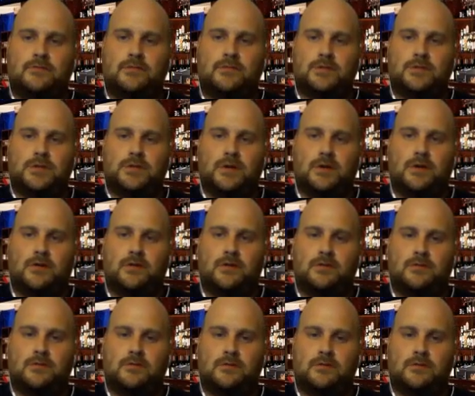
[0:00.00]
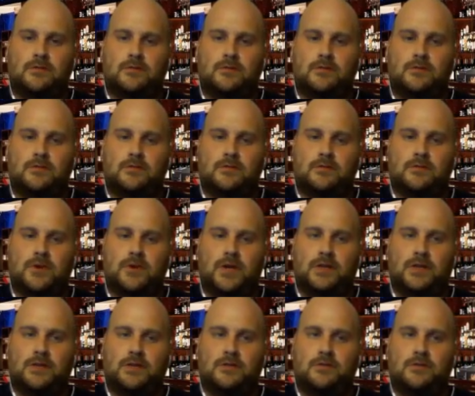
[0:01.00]
So I
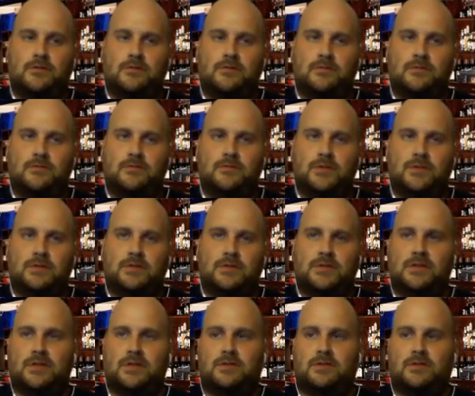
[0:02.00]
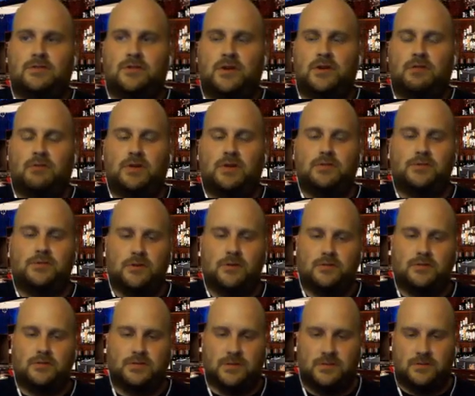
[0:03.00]
do continue to try to write
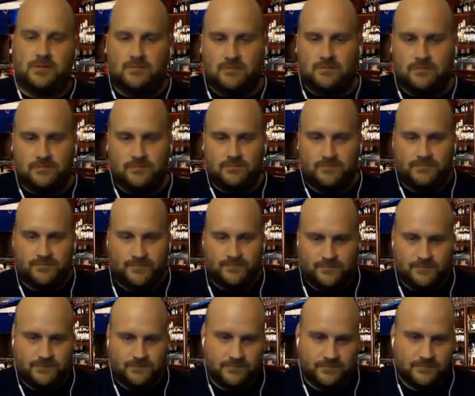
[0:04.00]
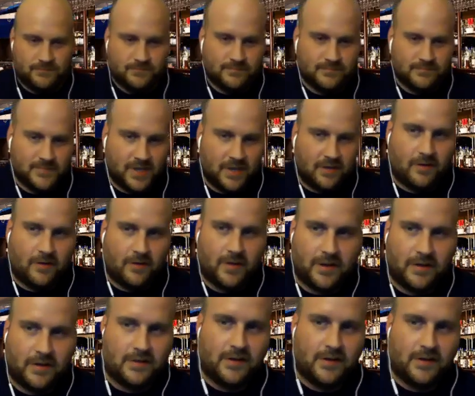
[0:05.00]
jokes and all that.